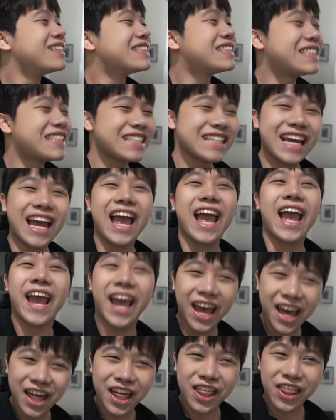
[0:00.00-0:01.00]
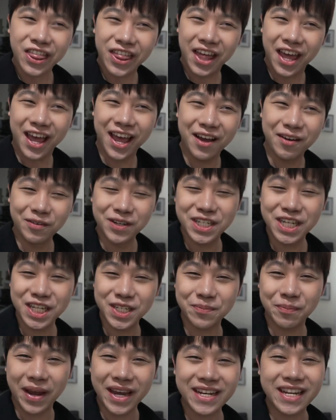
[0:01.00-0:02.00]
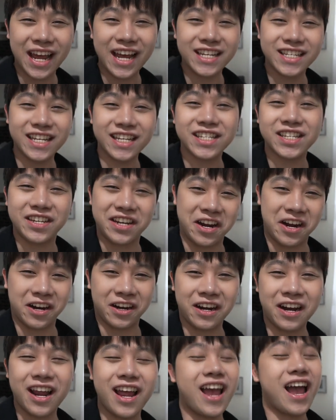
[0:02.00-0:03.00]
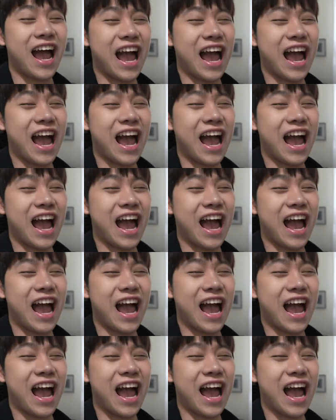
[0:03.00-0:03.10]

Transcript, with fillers: the F, which is my day 6 year.